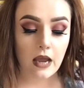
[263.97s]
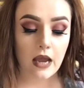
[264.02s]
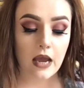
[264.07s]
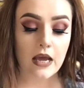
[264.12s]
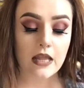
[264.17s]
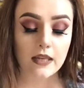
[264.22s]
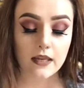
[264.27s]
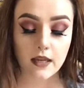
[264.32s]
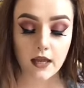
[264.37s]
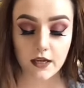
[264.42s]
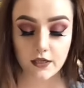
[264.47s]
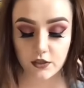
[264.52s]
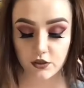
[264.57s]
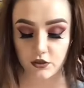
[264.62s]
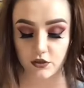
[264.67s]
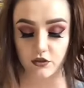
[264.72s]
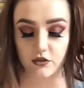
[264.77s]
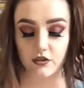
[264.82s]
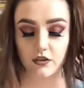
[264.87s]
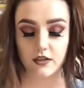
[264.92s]

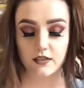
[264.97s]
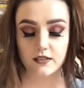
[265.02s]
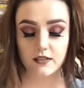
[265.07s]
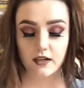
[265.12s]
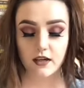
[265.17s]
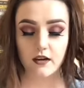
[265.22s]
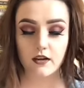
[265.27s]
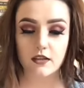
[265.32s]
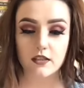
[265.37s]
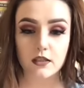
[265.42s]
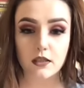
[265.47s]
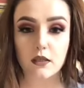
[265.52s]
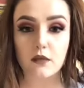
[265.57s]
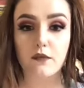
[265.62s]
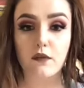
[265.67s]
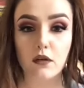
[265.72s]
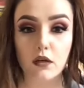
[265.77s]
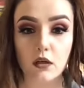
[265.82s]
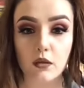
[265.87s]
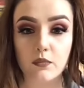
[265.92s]
Lanyon, as a character, had a
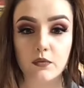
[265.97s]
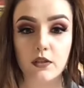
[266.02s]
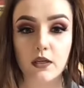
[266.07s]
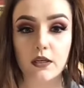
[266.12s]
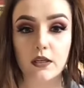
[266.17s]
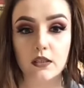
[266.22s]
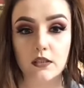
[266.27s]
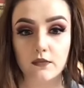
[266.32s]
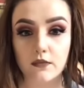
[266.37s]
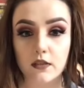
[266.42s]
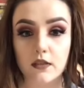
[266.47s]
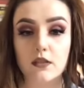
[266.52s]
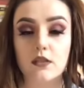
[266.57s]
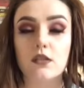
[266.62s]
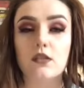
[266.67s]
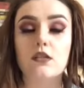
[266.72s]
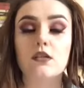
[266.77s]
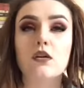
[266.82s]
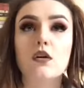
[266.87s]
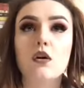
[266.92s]
very
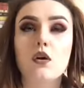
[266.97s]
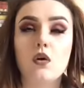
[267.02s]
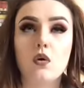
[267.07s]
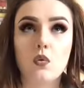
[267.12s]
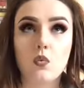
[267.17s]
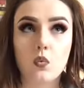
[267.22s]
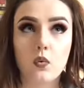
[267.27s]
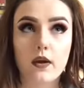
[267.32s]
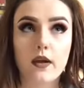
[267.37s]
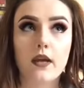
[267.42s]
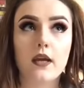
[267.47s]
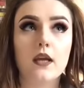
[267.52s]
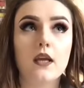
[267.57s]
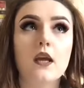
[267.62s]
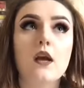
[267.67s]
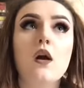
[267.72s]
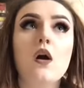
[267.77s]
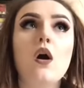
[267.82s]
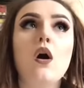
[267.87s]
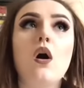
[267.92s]
objectivist way
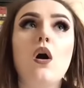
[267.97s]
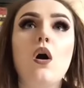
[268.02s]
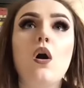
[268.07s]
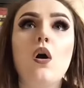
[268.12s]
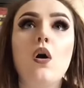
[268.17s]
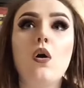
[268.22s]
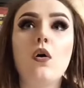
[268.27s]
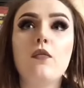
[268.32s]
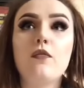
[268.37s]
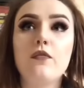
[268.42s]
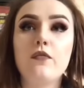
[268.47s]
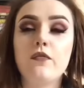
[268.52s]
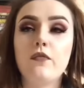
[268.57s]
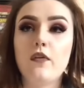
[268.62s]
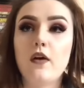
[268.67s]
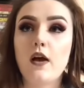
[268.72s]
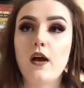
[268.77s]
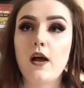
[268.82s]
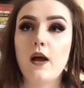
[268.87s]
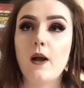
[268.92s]
of
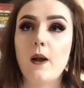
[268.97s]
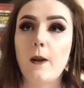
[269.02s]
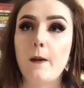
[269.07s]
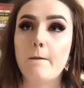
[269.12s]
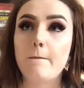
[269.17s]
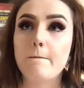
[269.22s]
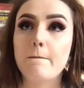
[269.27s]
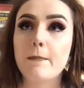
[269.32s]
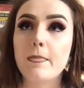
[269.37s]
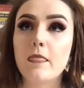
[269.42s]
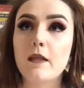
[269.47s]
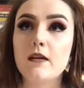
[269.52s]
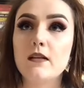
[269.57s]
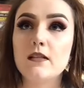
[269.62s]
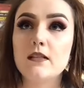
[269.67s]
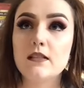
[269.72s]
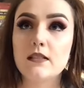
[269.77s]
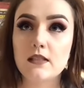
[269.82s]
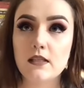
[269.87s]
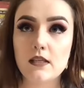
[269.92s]

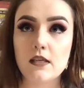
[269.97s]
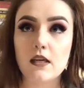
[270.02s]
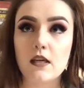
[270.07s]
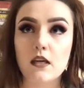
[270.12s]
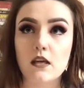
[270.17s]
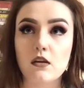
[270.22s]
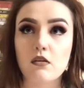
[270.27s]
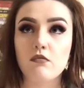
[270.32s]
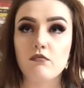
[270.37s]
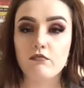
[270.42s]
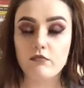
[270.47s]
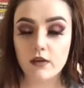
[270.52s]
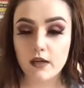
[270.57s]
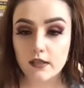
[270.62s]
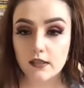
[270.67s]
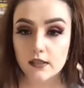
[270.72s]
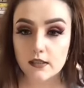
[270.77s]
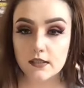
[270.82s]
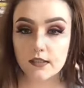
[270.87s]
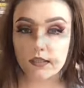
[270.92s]
seeing
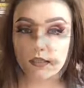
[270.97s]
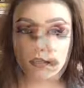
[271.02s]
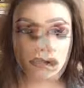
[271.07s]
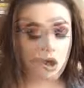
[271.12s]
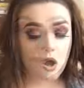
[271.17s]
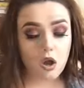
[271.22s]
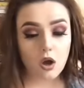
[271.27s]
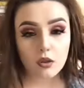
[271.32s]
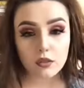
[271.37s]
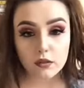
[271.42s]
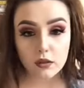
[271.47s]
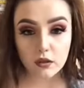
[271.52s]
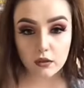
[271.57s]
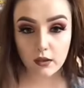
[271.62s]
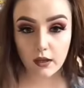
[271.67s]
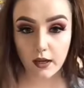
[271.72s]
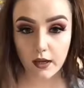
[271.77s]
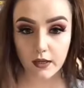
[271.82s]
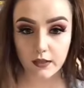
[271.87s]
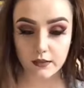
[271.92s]
reality. On the other
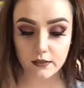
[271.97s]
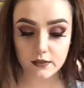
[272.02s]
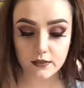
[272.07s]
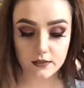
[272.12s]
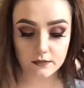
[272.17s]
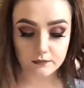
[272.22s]
hand,